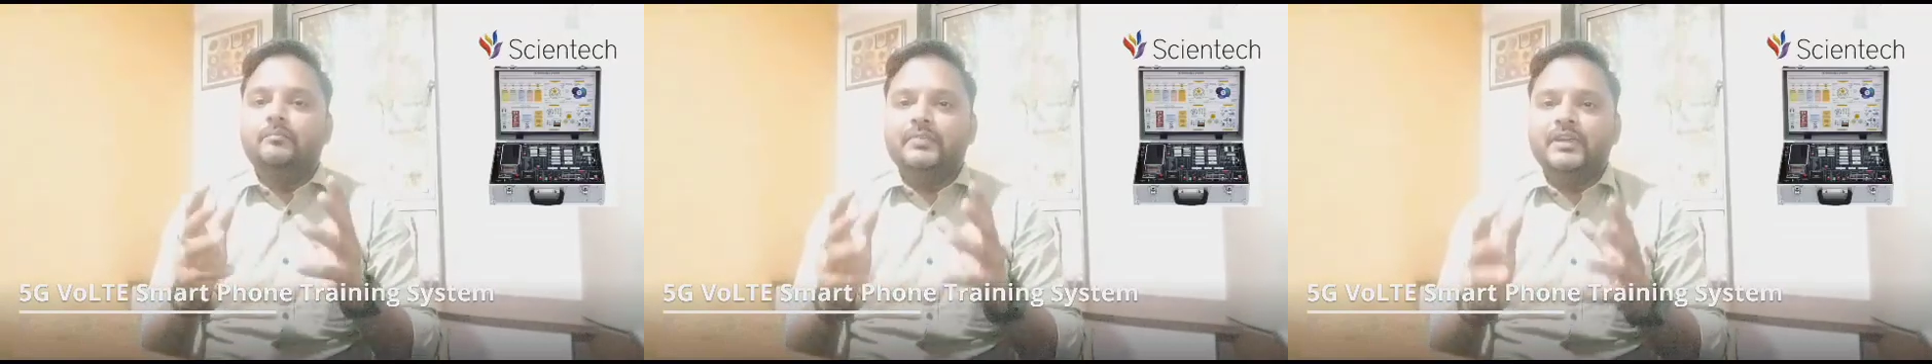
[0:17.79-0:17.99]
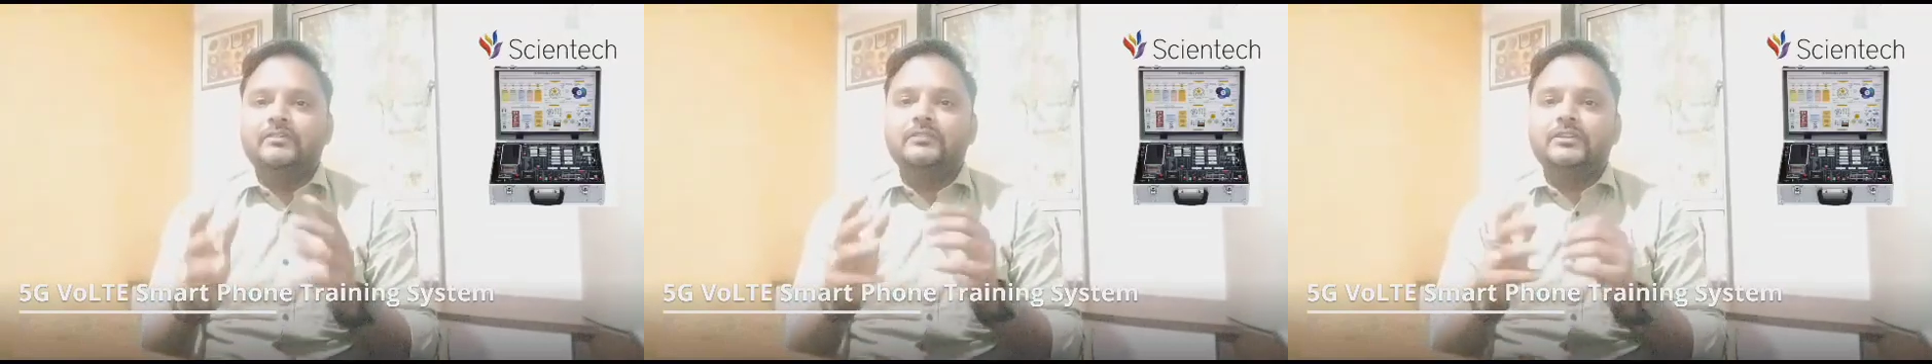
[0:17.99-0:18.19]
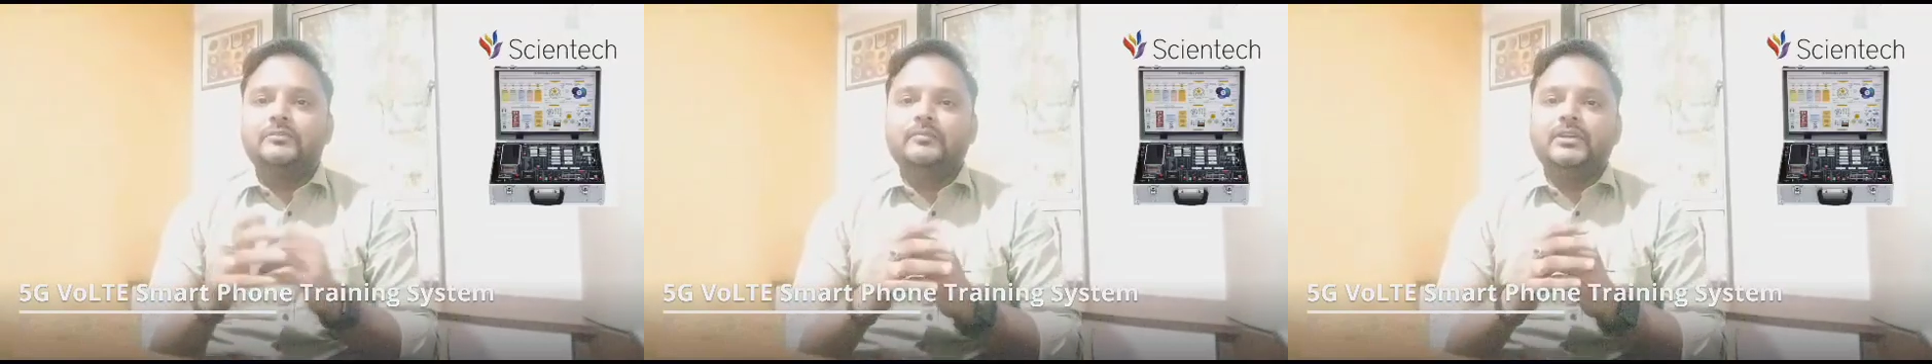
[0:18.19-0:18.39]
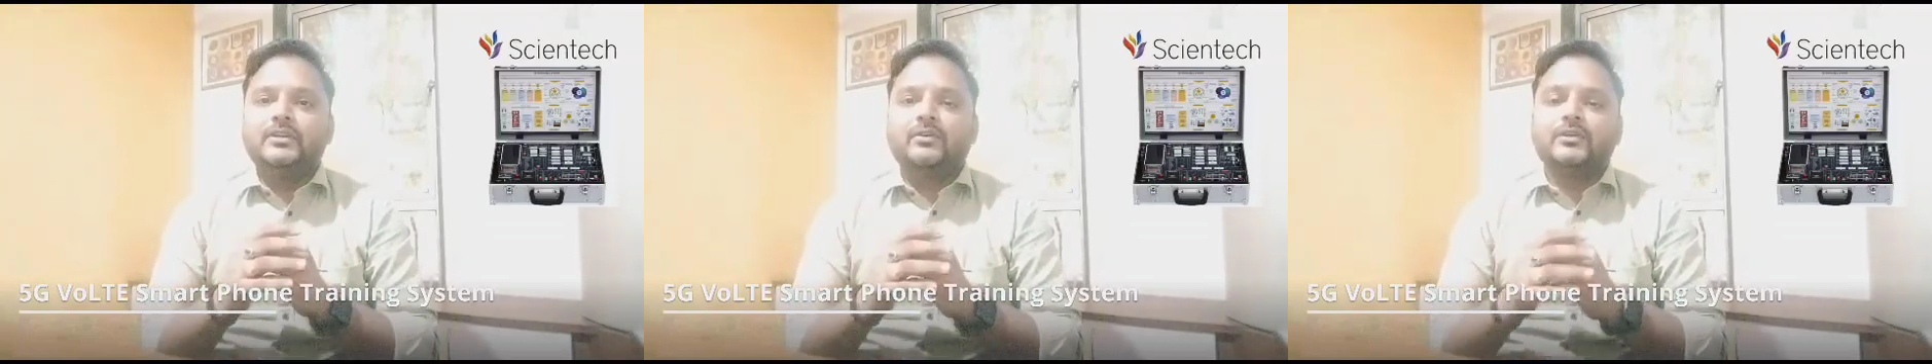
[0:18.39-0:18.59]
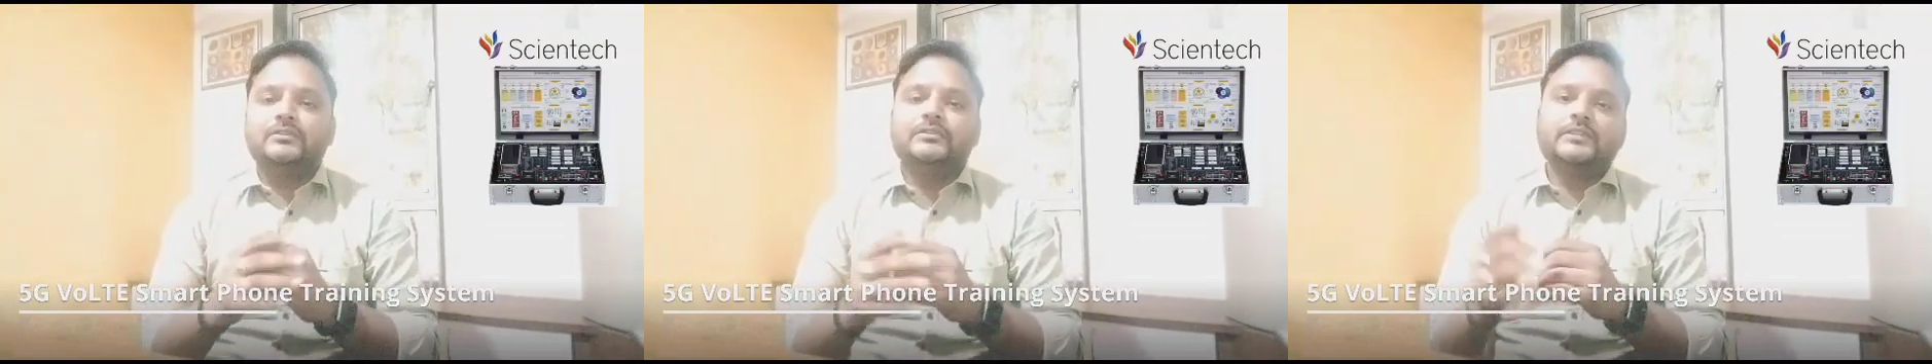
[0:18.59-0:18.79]
Be with
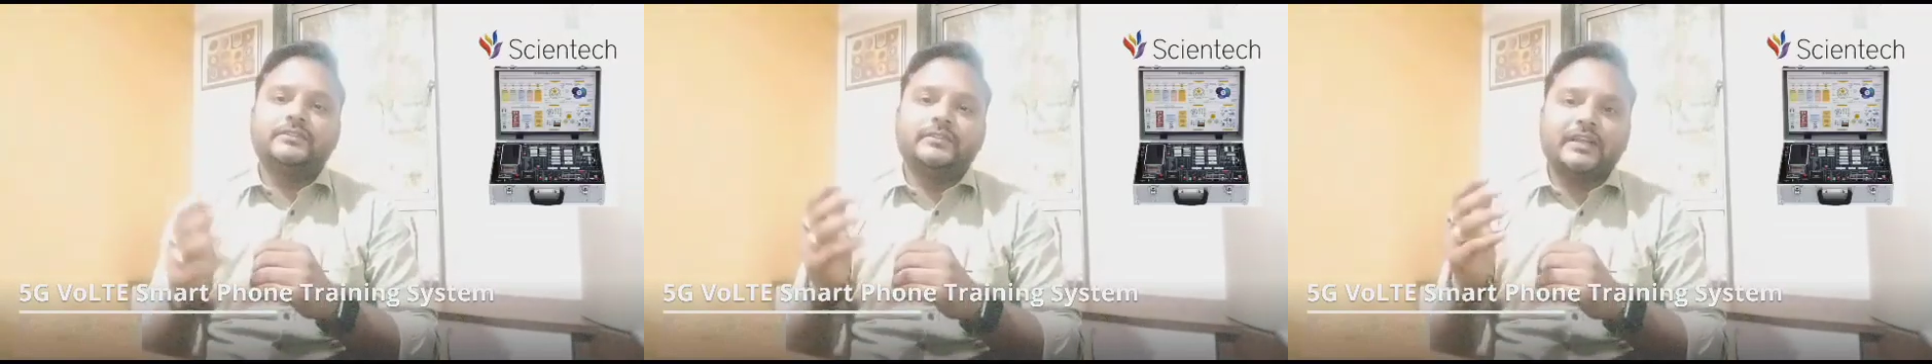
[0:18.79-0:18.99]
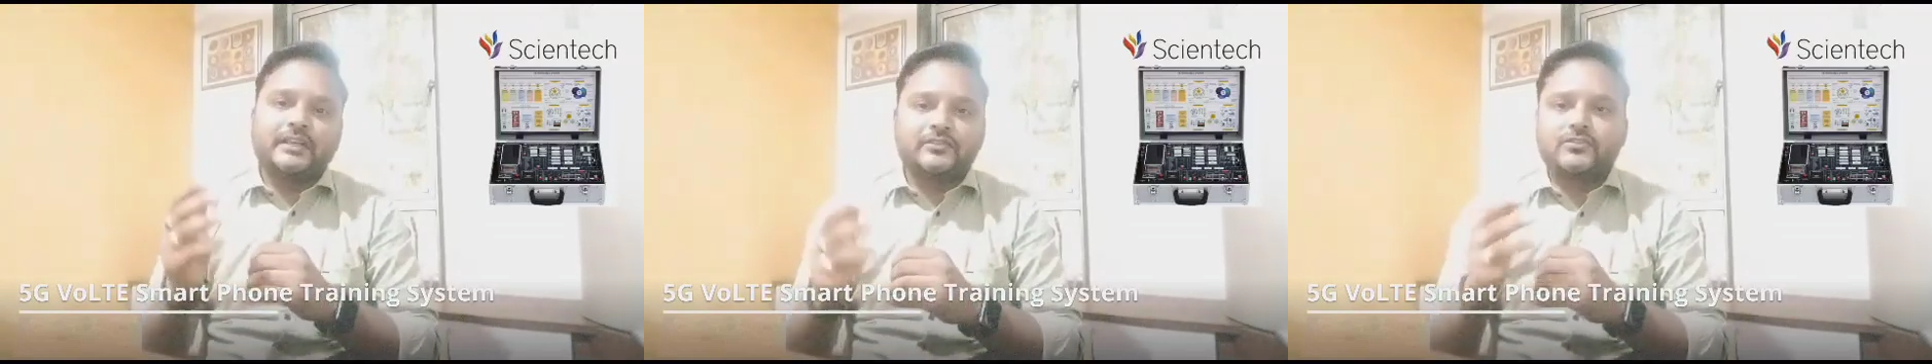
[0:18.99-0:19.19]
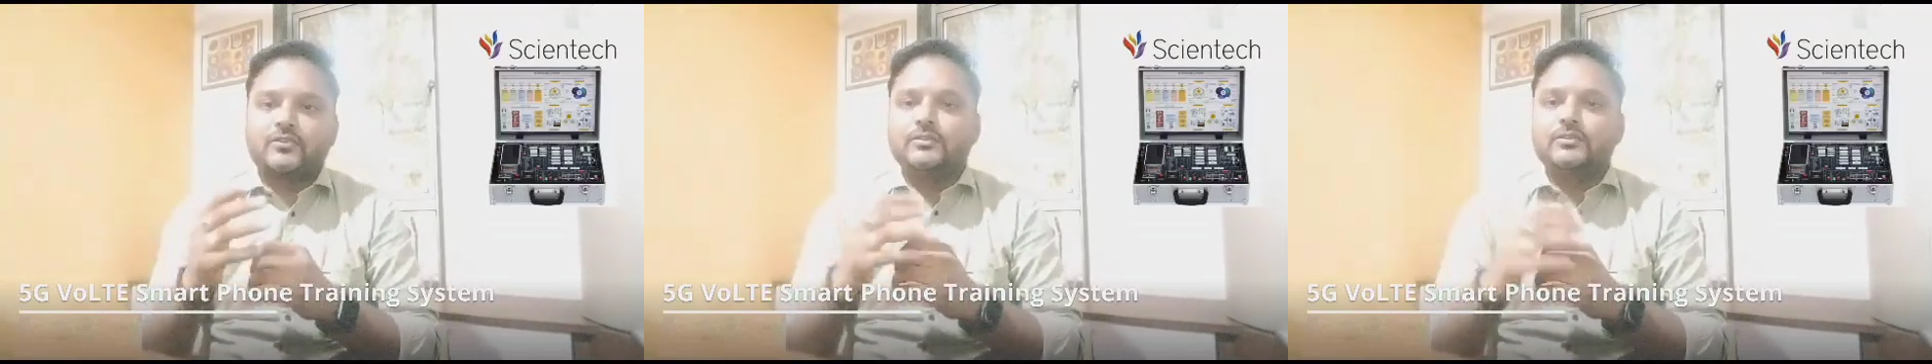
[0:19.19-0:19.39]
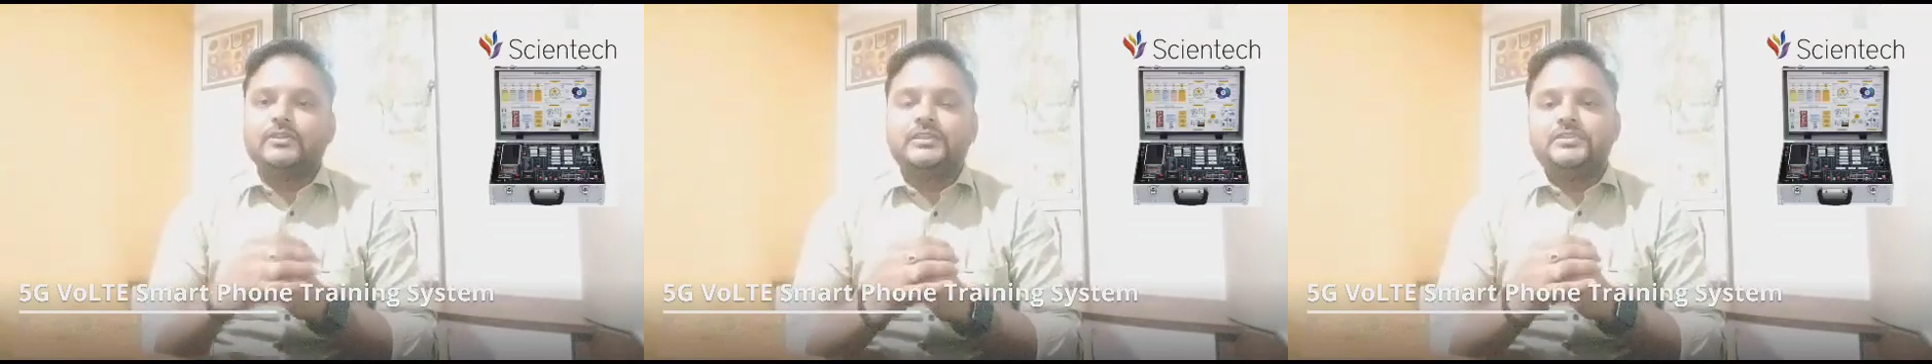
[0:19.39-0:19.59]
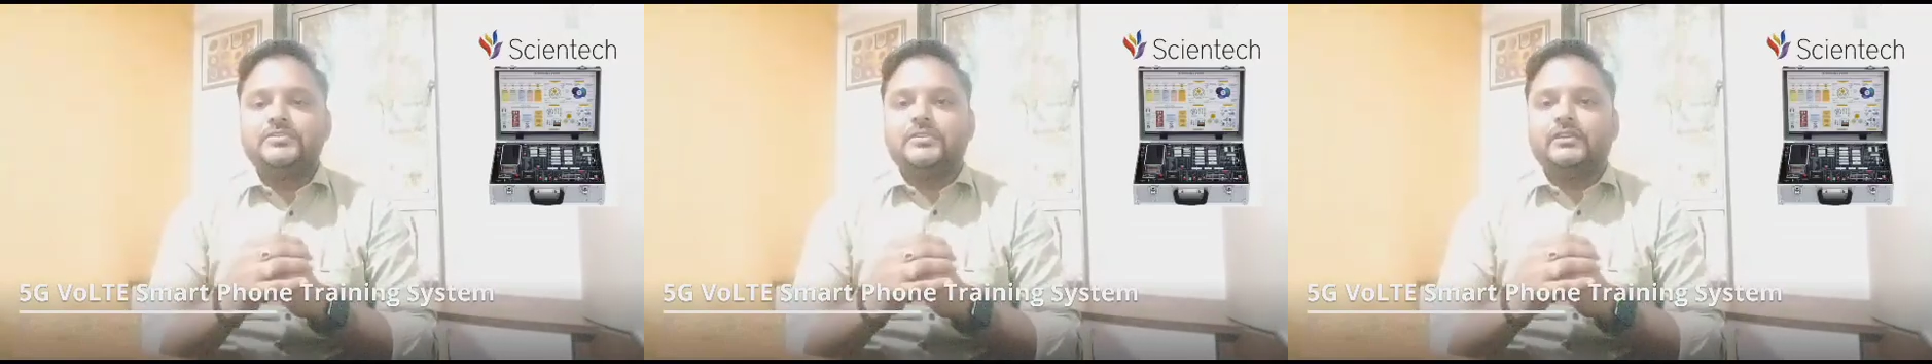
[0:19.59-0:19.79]
me on this
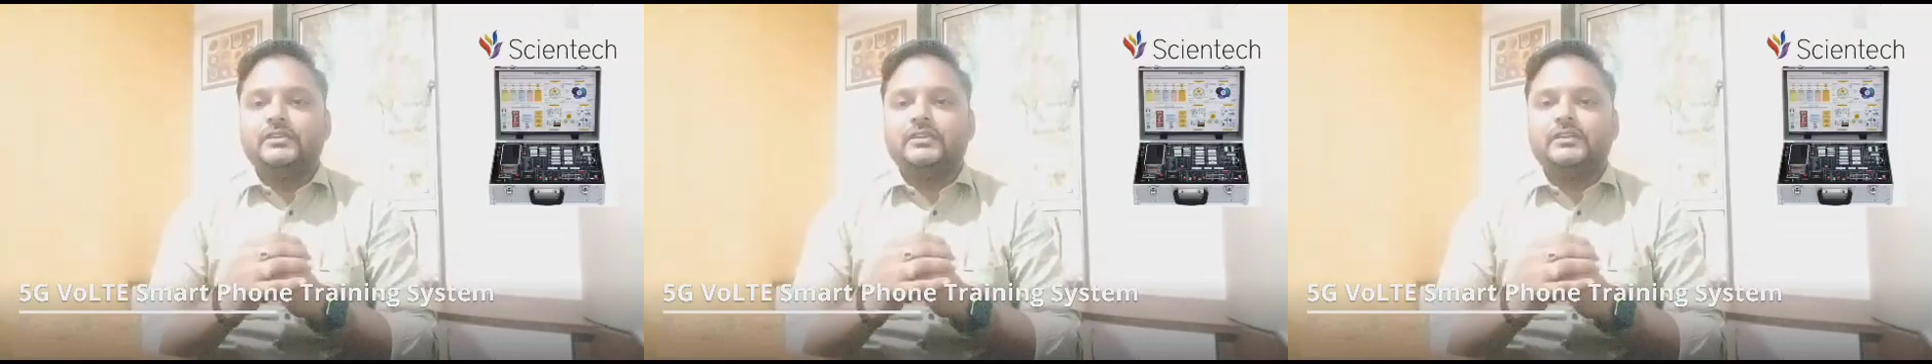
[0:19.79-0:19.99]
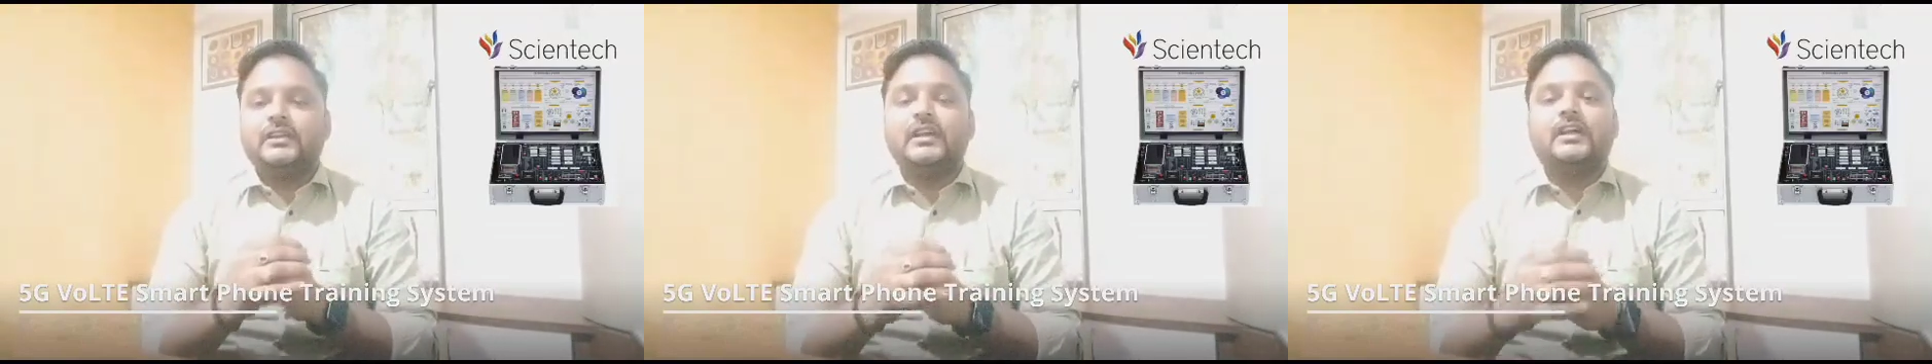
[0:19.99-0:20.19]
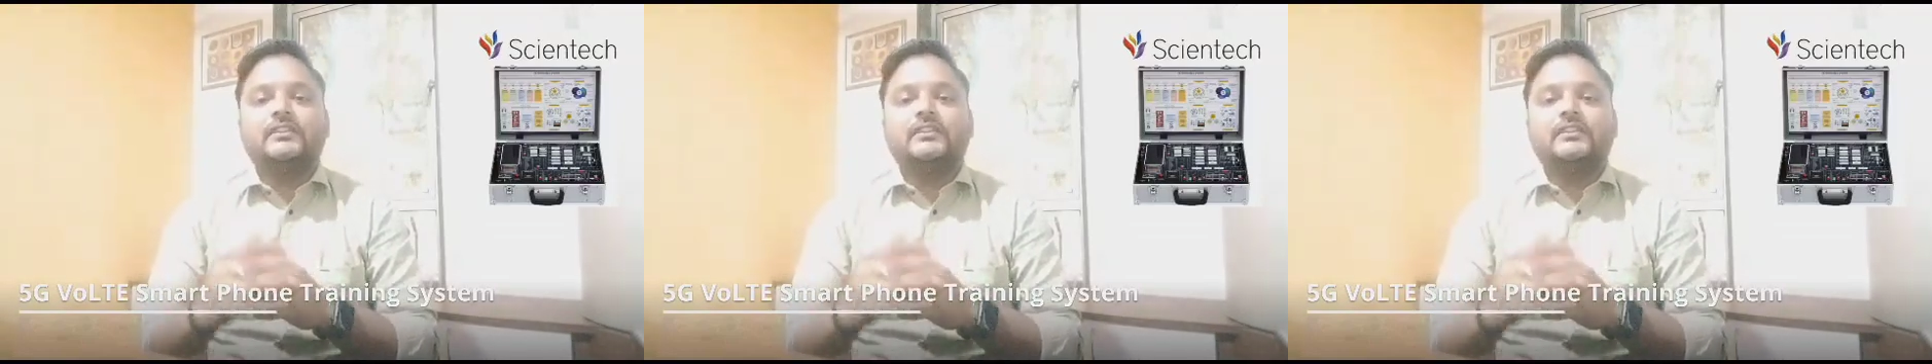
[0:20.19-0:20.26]
extraordinary journey